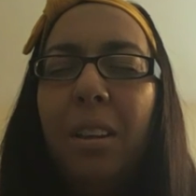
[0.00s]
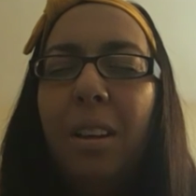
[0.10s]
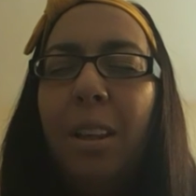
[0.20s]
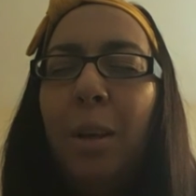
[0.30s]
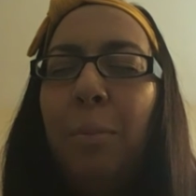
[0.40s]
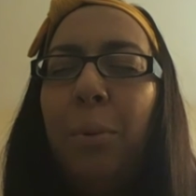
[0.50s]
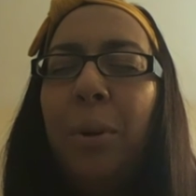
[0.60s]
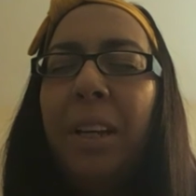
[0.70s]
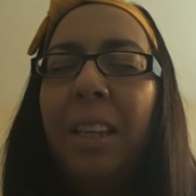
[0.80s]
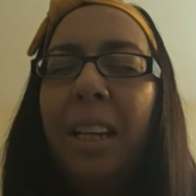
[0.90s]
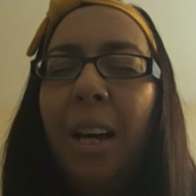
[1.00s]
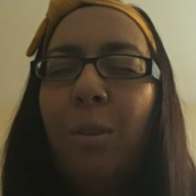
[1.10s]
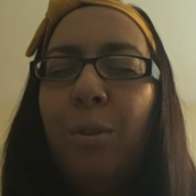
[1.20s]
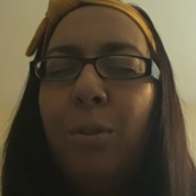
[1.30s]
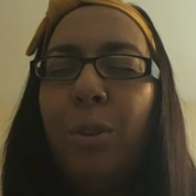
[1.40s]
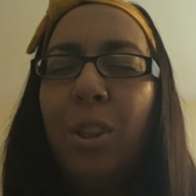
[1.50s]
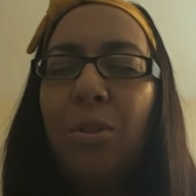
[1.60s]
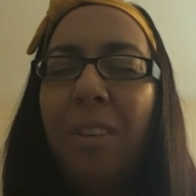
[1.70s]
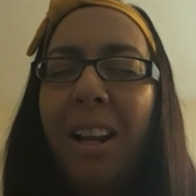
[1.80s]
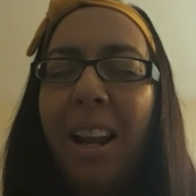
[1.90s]
and then breathing out for four,
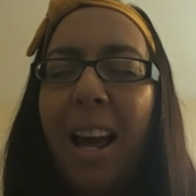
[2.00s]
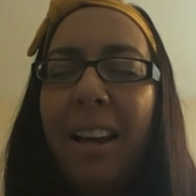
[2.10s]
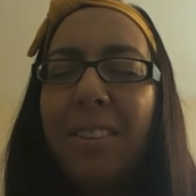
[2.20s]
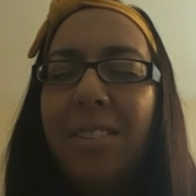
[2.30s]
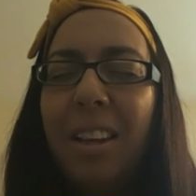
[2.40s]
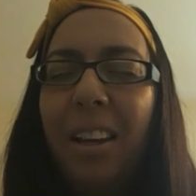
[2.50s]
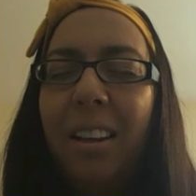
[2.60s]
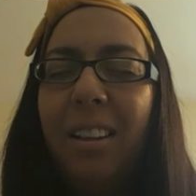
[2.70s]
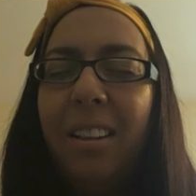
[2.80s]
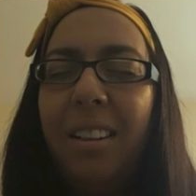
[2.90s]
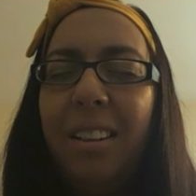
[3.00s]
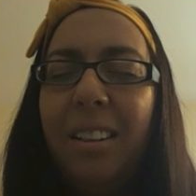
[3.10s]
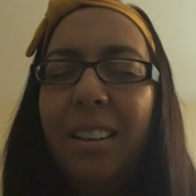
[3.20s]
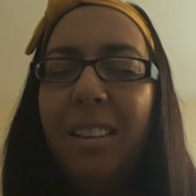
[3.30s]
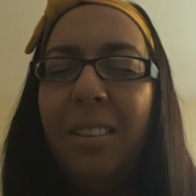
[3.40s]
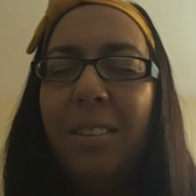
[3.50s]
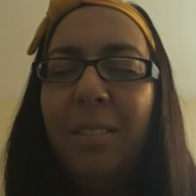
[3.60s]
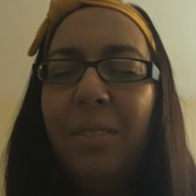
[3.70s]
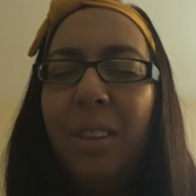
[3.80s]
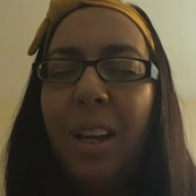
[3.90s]
just relaxing
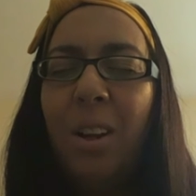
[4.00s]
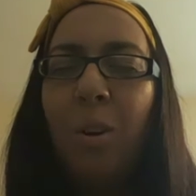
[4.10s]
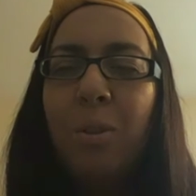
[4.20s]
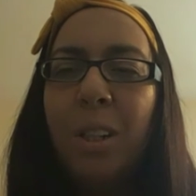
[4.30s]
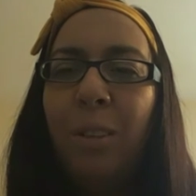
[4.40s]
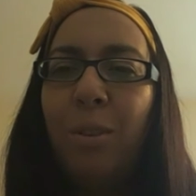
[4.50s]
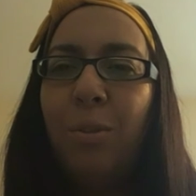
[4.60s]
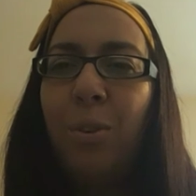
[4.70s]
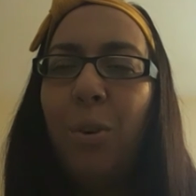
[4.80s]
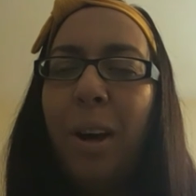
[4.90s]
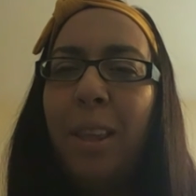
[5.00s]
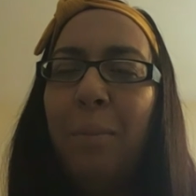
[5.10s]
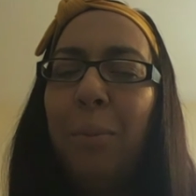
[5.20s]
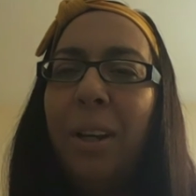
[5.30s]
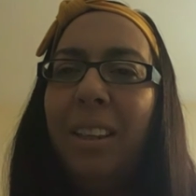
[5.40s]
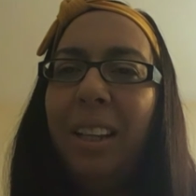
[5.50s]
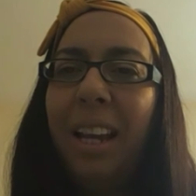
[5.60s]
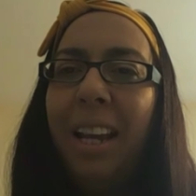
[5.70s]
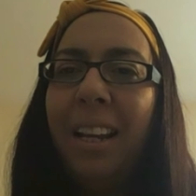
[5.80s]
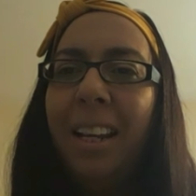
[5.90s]
and holding for four and then breathing
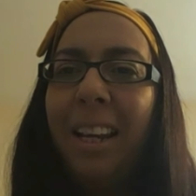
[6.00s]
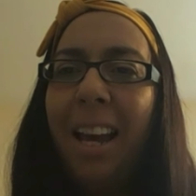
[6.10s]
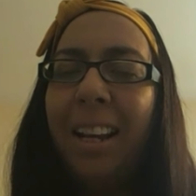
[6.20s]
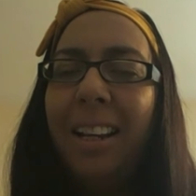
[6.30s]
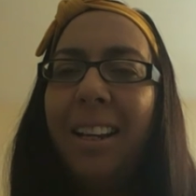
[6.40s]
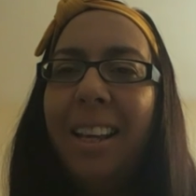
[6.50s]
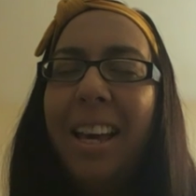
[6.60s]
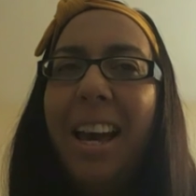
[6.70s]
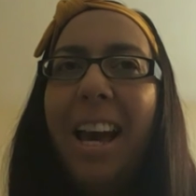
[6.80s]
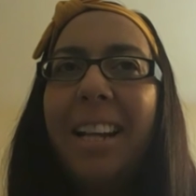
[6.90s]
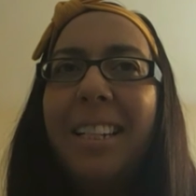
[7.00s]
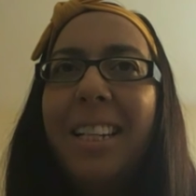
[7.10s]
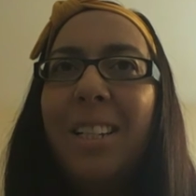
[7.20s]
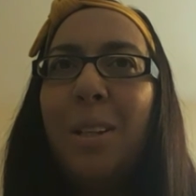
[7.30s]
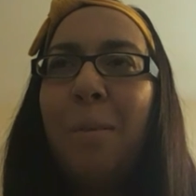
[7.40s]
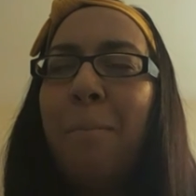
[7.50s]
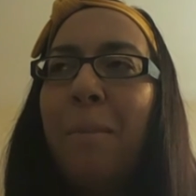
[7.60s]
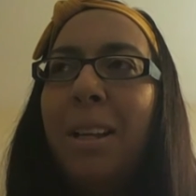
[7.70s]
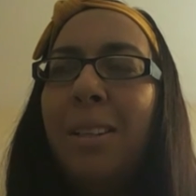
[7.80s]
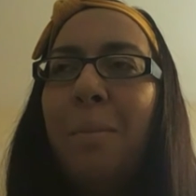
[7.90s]
it in again. And it's
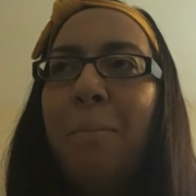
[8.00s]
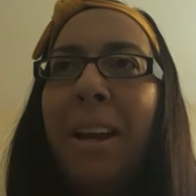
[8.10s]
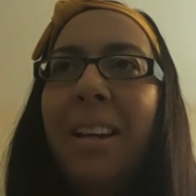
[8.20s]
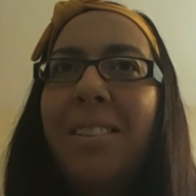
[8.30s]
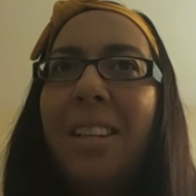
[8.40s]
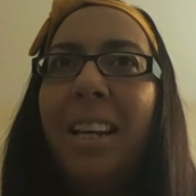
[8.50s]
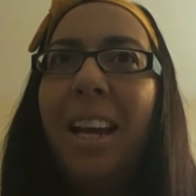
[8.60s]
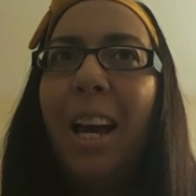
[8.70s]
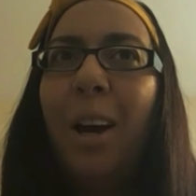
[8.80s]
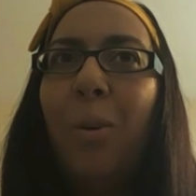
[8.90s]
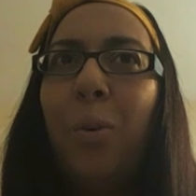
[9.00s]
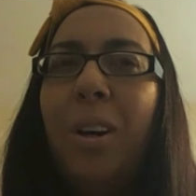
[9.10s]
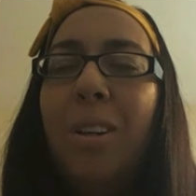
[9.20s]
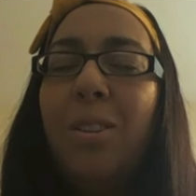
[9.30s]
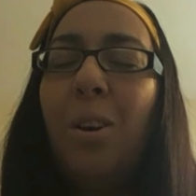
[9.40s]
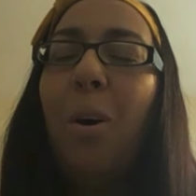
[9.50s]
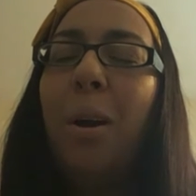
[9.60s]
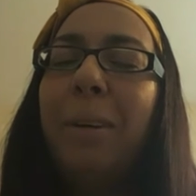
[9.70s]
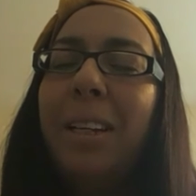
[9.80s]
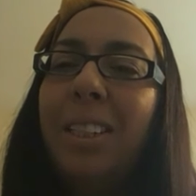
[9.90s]
amazing how
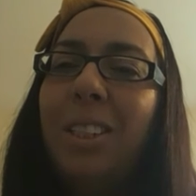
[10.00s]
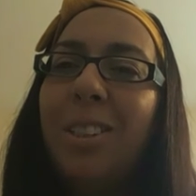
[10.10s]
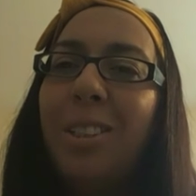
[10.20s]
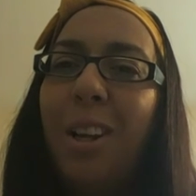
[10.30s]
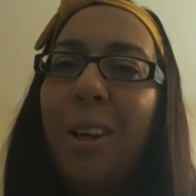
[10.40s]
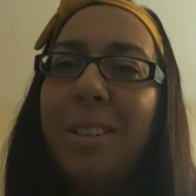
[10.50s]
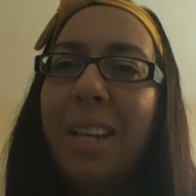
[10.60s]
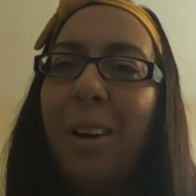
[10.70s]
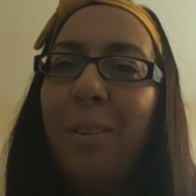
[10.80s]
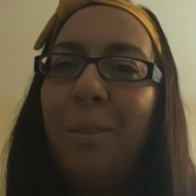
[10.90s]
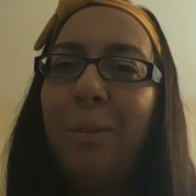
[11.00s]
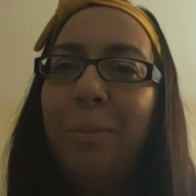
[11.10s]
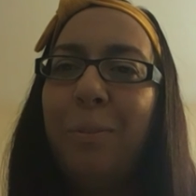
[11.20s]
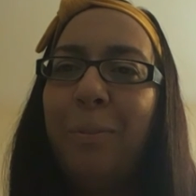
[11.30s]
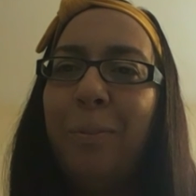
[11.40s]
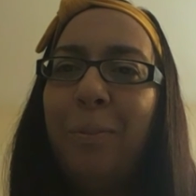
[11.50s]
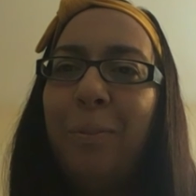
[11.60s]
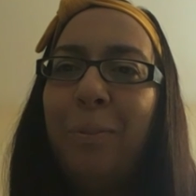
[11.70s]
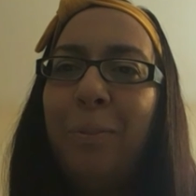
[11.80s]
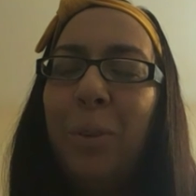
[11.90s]
time can just slow down.
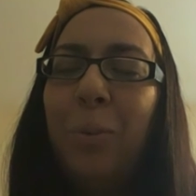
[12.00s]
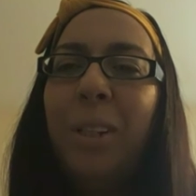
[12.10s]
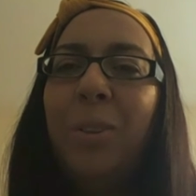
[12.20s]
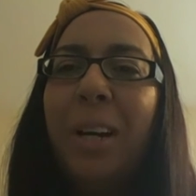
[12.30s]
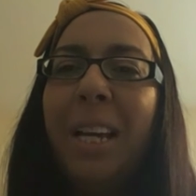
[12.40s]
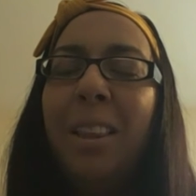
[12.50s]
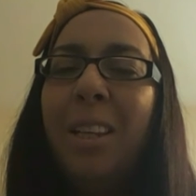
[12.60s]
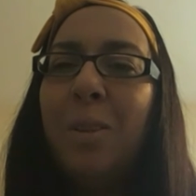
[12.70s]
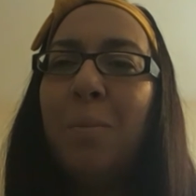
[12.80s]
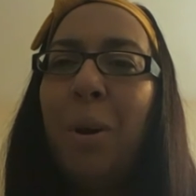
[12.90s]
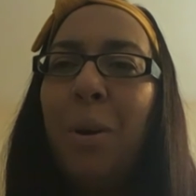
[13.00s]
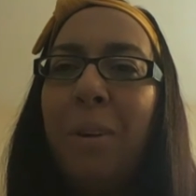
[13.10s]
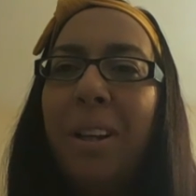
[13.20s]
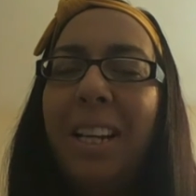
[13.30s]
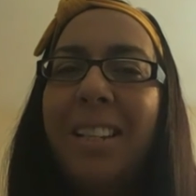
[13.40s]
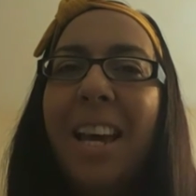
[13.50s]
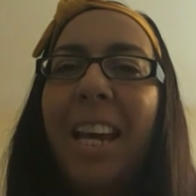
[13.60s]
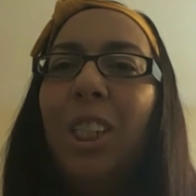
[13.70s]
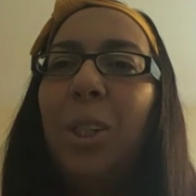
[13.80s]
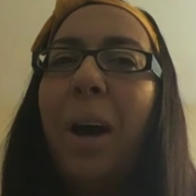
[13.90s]
When you're in this moment, it
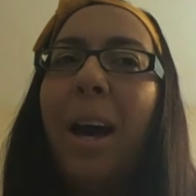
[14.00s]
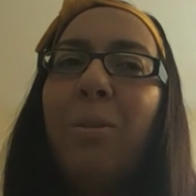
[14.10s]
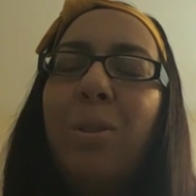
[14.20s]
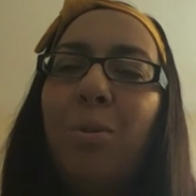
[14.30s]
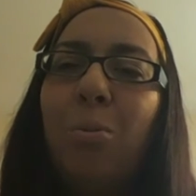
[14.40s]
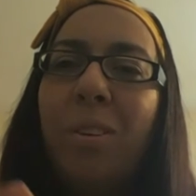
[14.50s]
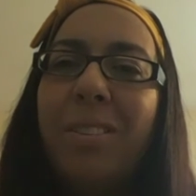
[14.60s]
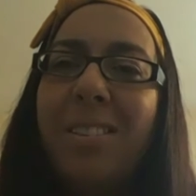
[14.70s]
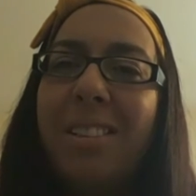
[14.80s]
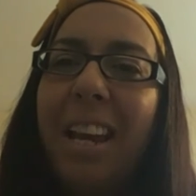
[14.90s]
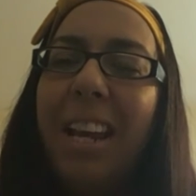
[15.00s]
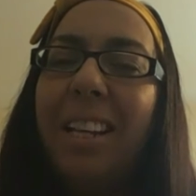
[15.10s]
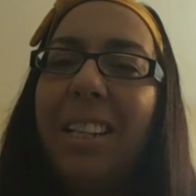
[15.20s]
takes you out of one state and